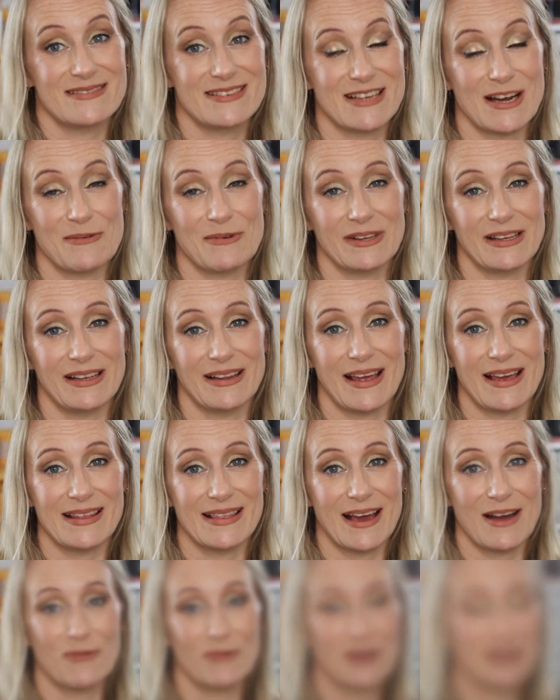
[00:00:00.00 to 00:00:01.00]
So I really like
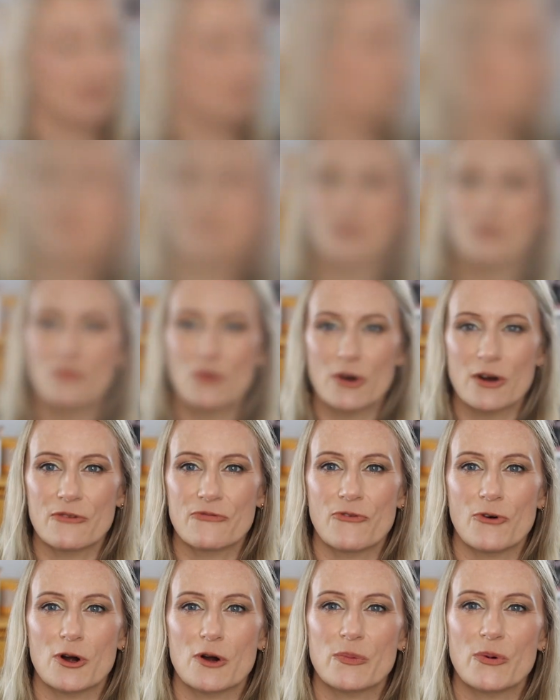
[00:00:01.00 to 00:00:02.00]
that one. So a more
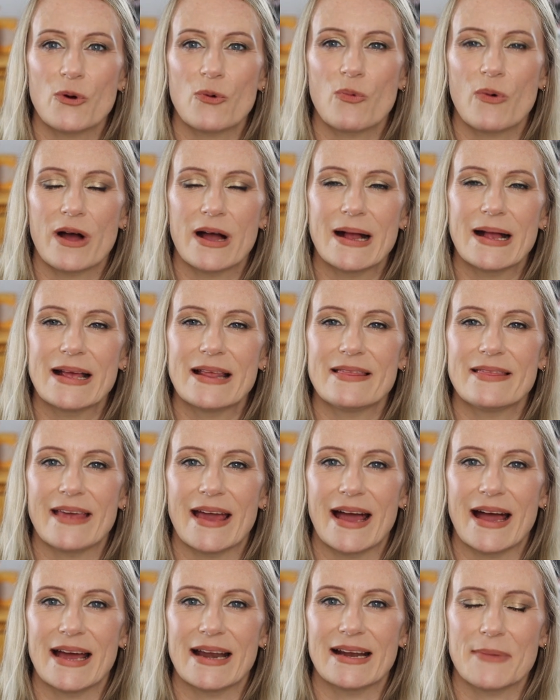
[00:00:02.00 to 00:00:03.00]
affordable one
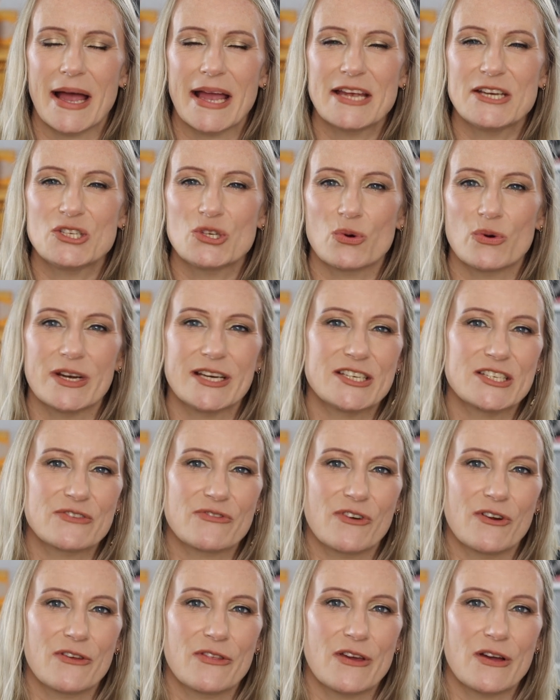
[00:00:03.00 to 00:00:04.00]
that I enjoy just
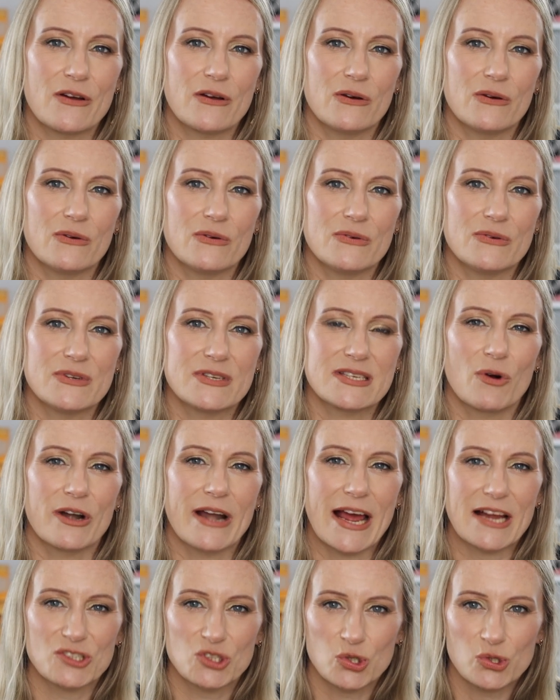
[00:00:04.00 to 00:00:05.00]
for those more
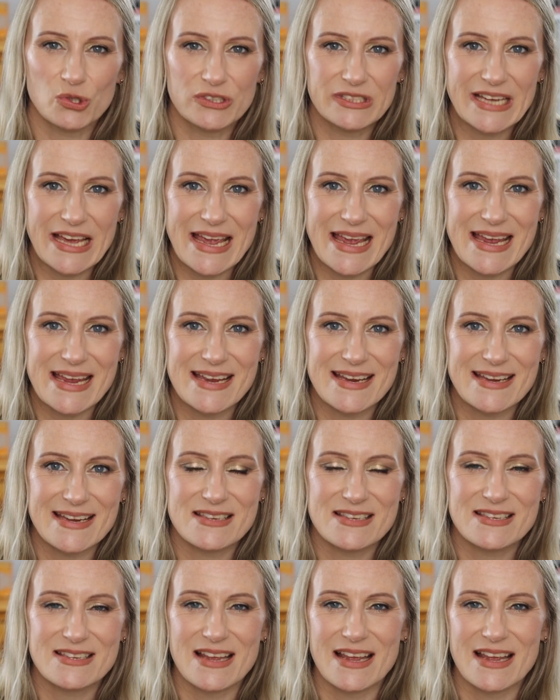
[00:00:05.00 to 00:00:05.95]
natural days.